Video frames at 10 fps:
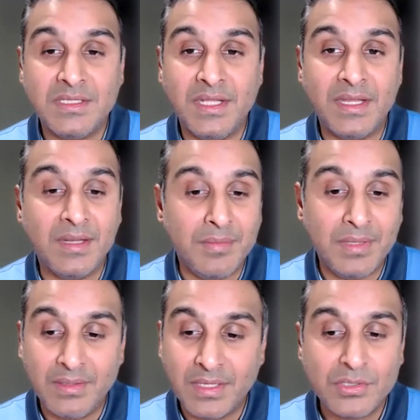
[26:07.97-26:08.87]
They can
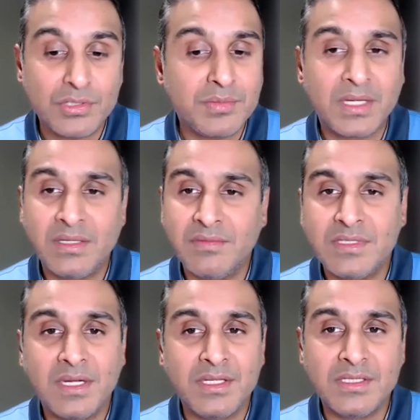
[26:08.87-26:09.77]
be retrospective
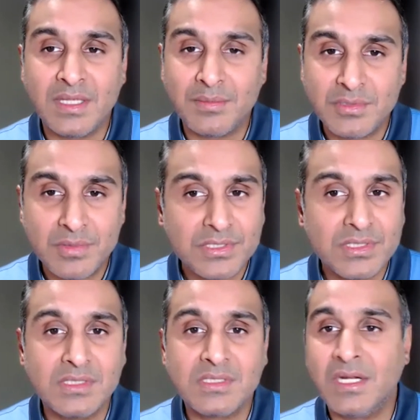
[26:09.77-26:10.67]
studies,
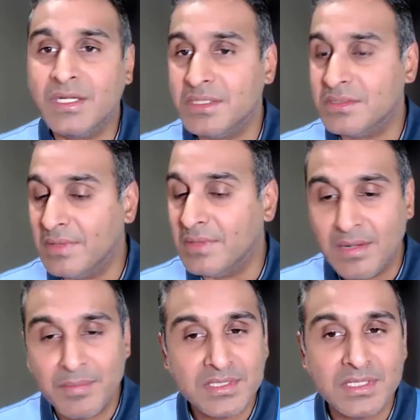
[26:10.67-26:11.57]
observational studies,
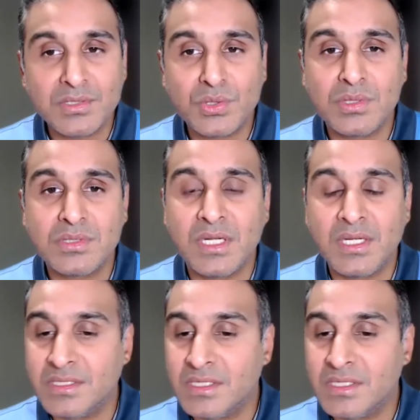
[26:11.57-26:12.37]
randomized control studies.